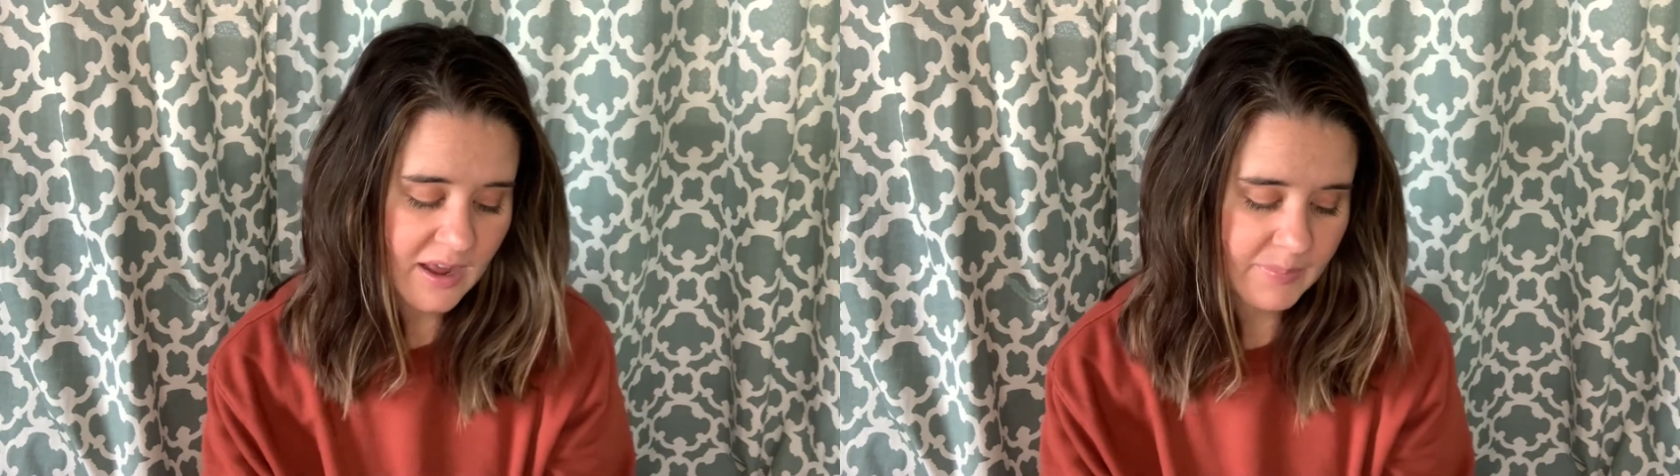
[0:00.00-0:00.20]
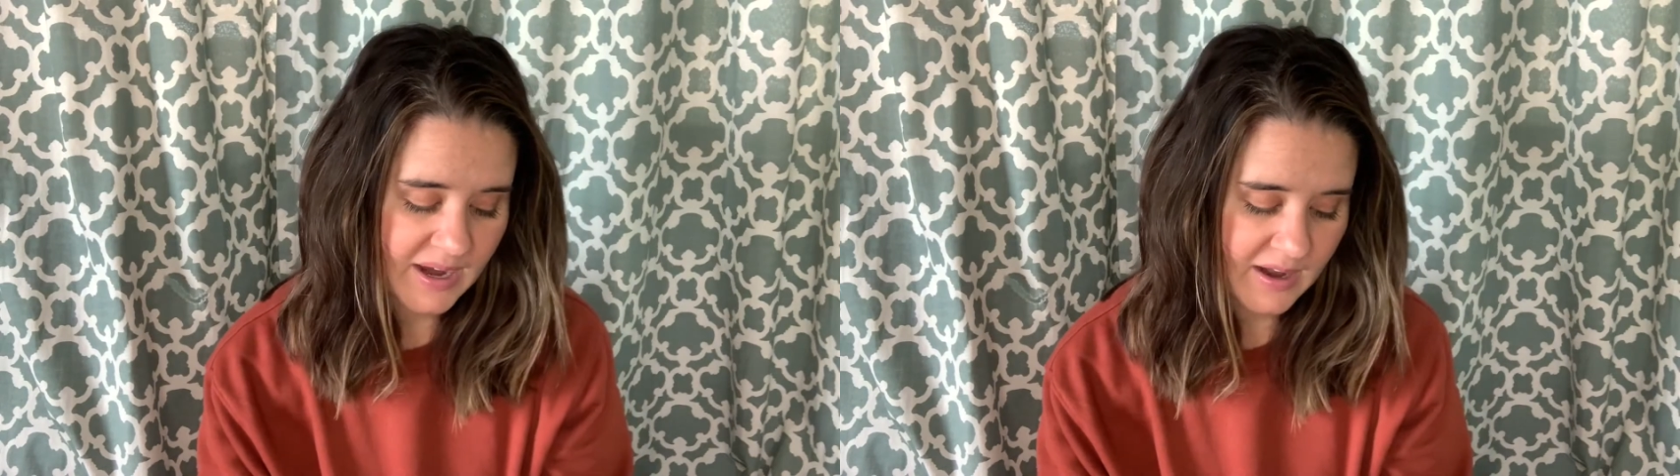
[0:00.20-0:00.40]

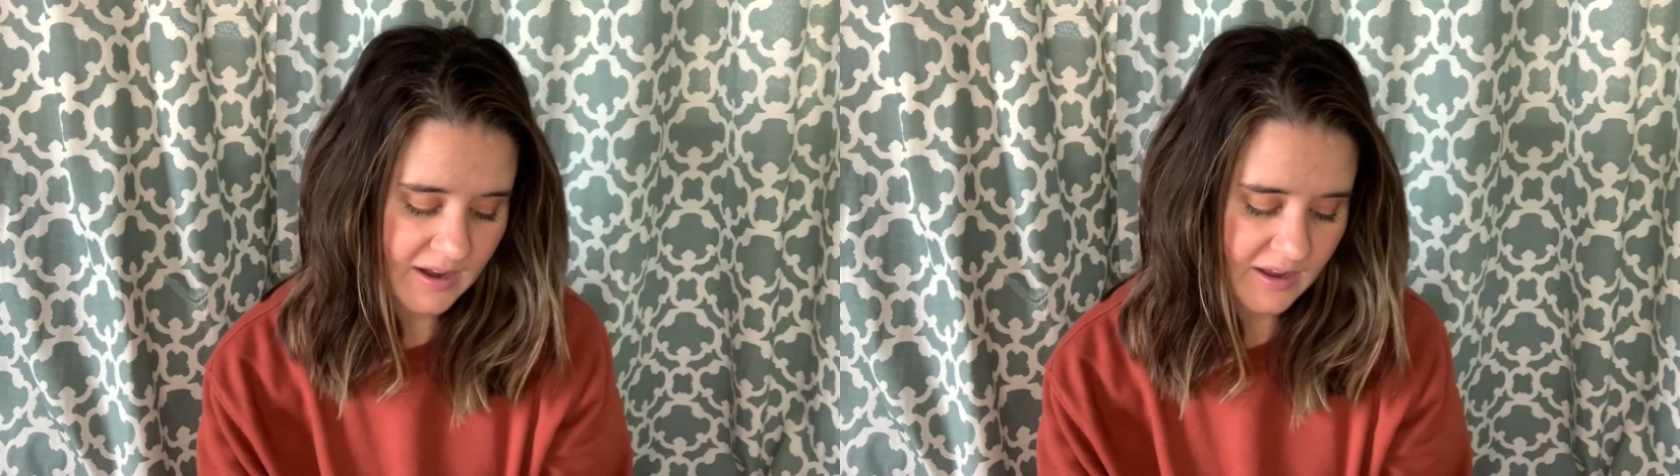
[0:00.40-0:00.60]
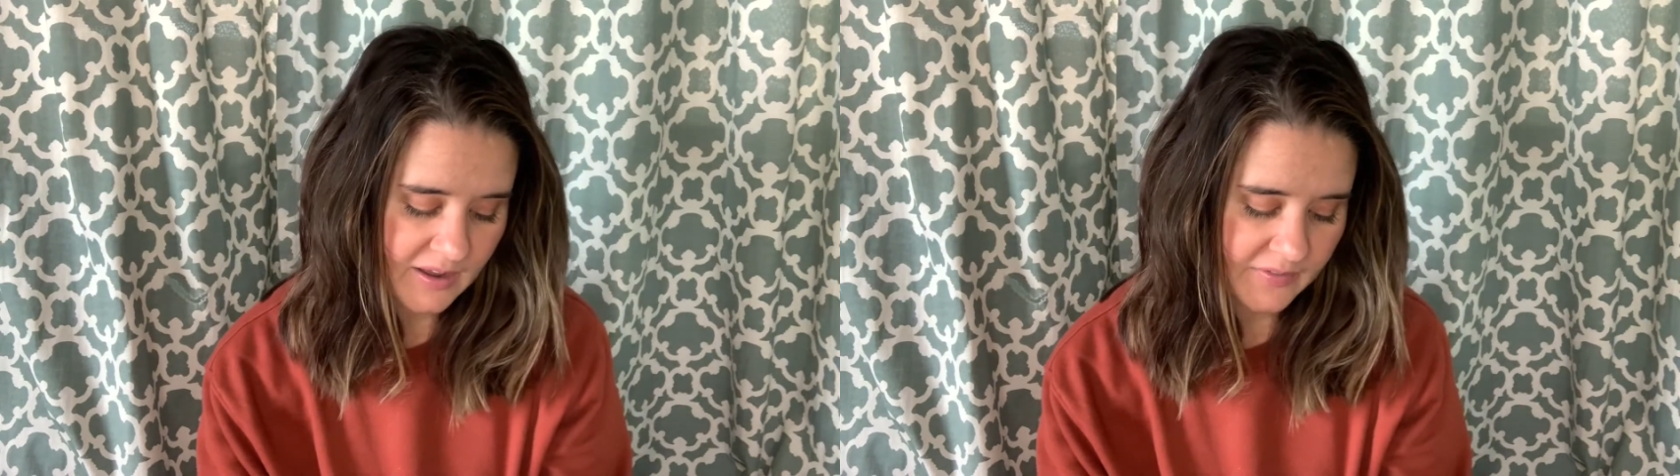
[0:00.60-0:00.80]
a
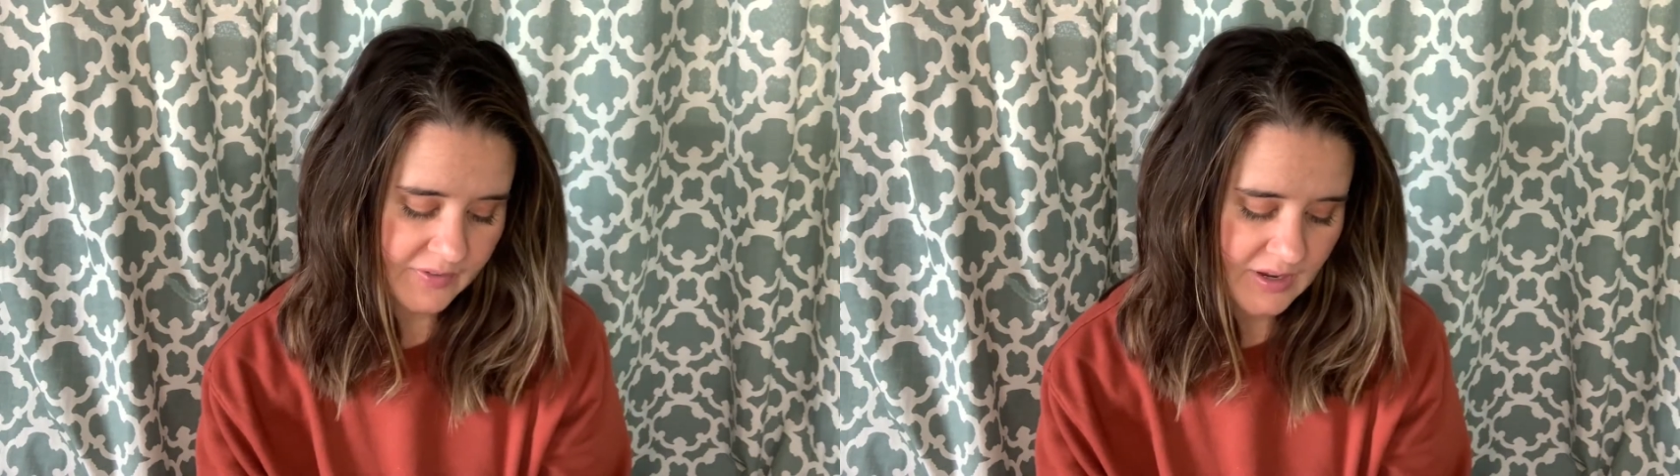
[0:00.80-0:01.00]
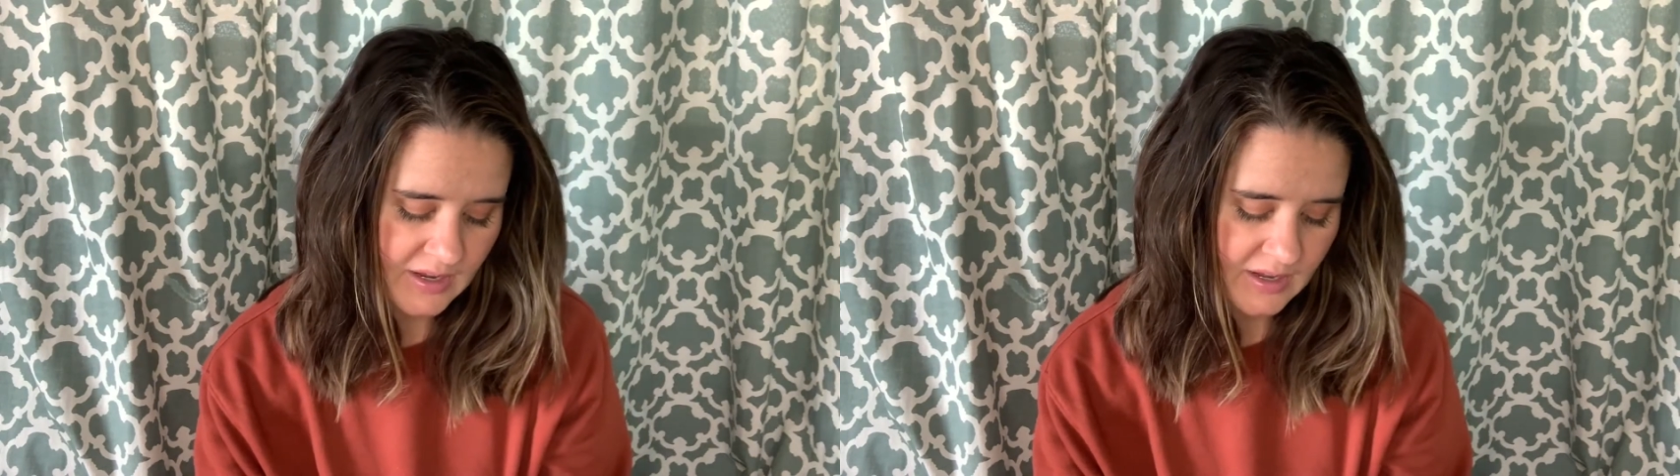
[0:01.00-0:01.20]
pair of
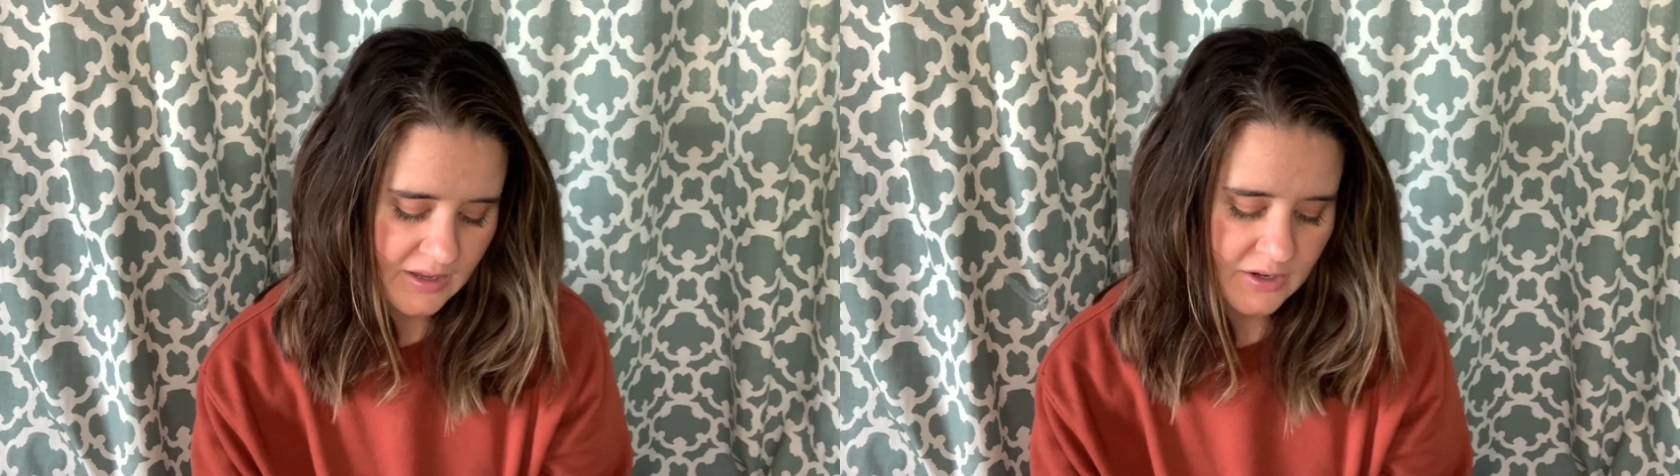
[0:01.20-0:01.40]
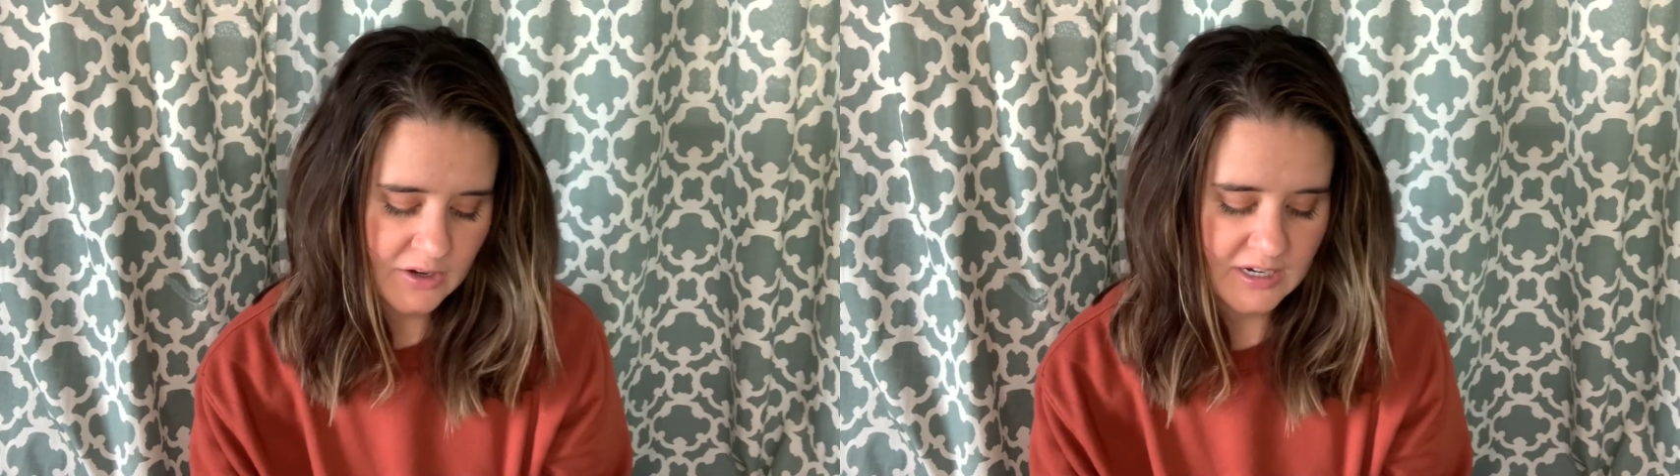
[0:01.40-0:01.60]

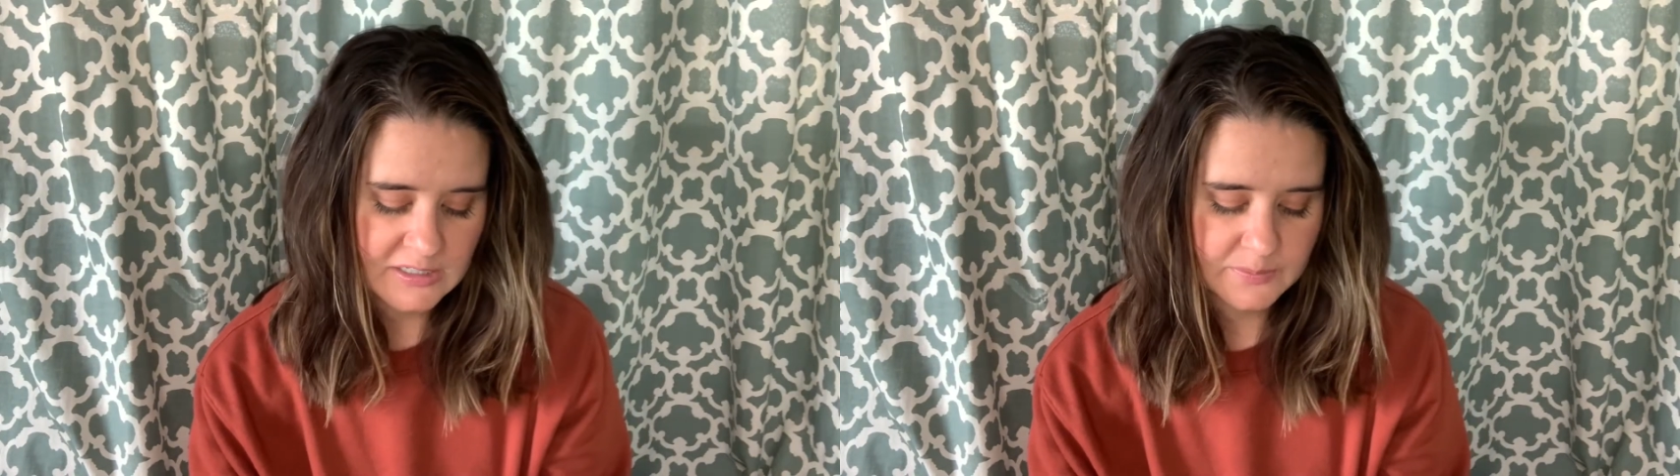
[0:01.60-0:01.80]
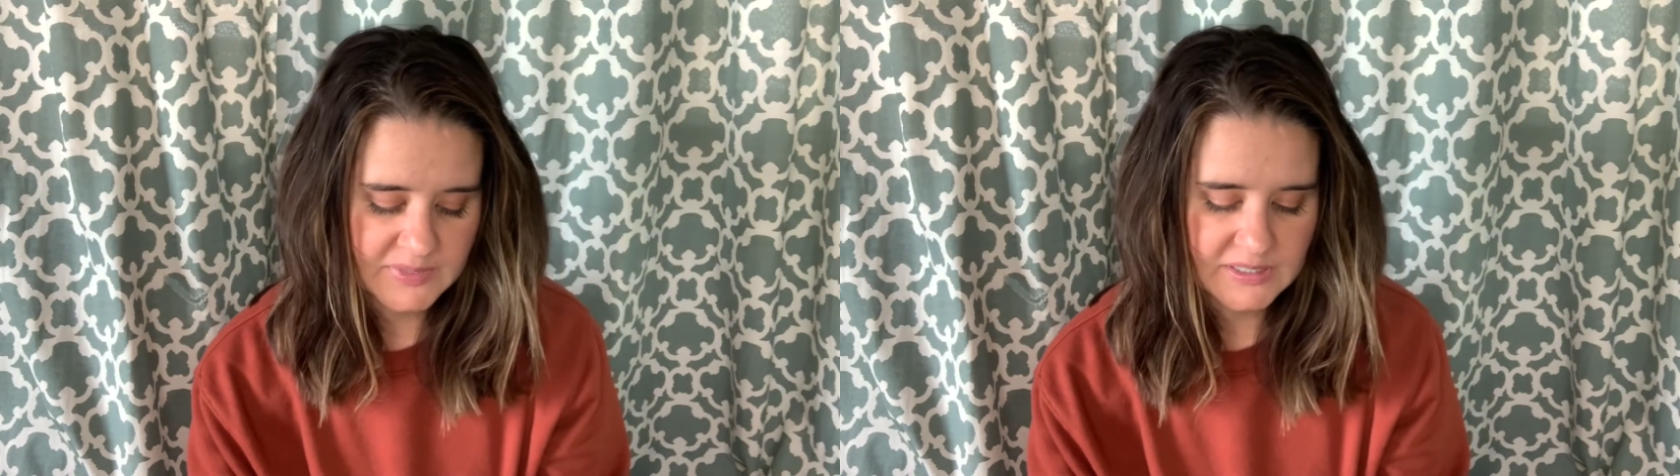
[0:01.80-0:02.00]

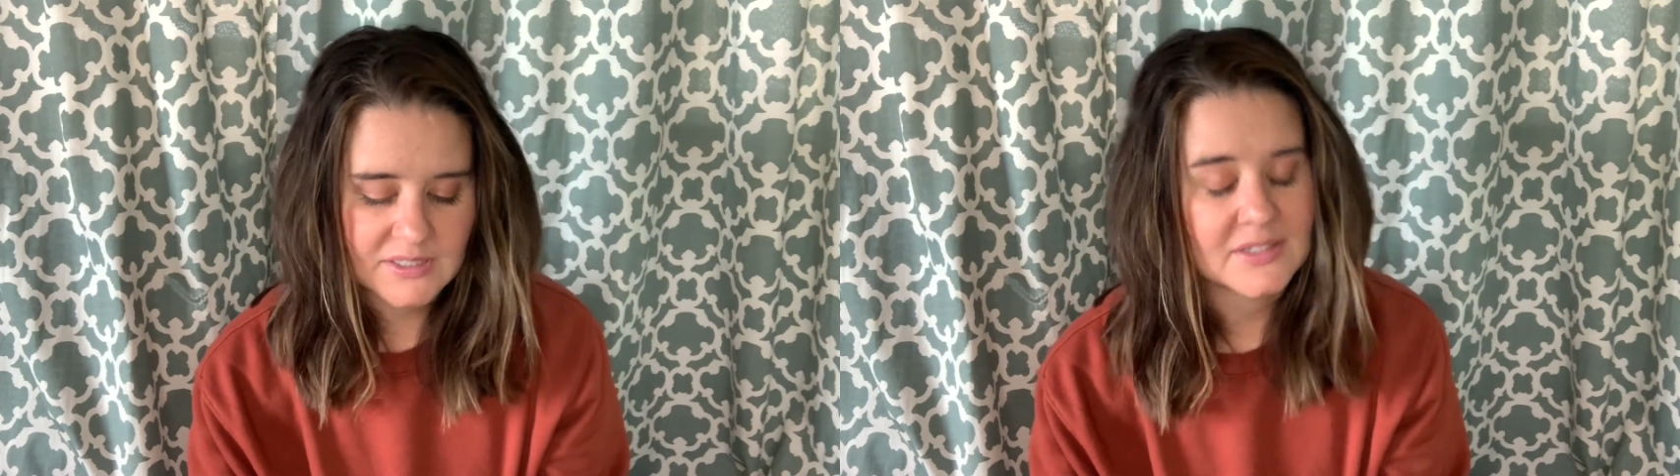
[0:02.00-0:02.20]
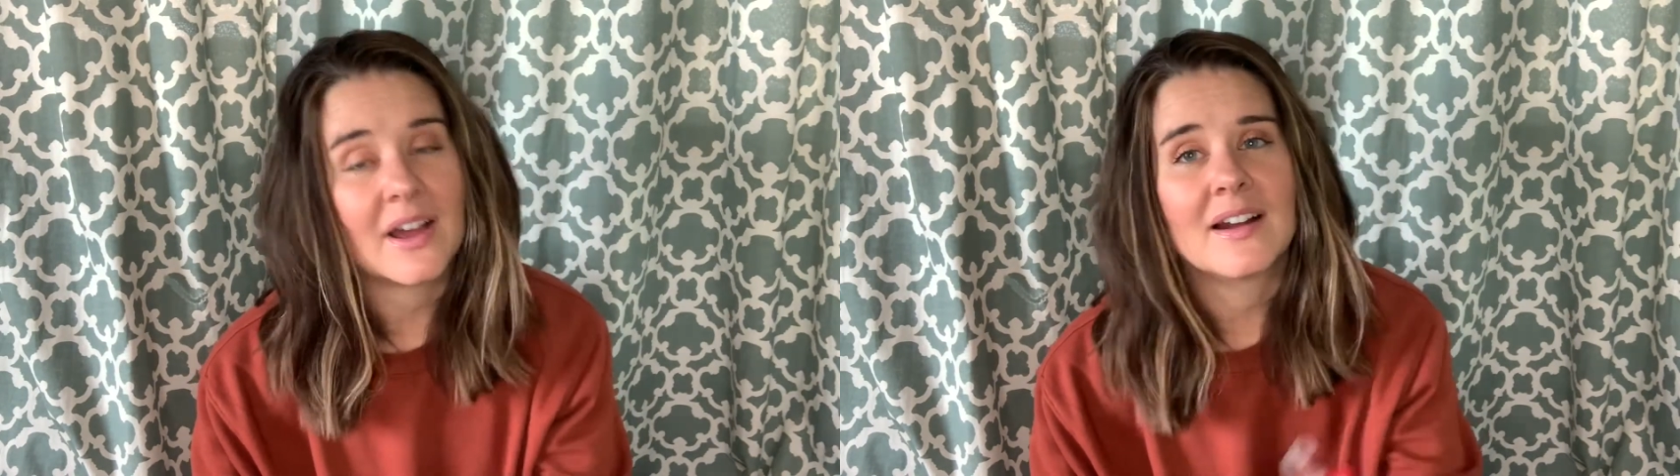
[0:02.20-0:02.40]
Christmas
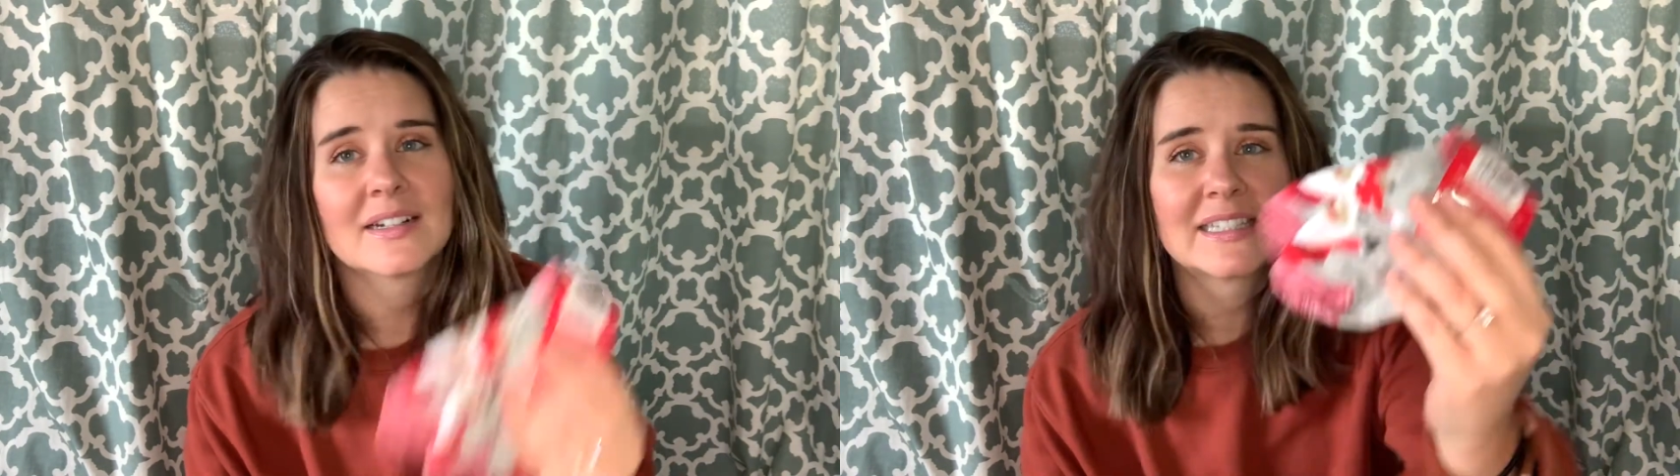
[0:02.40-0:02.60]
socks,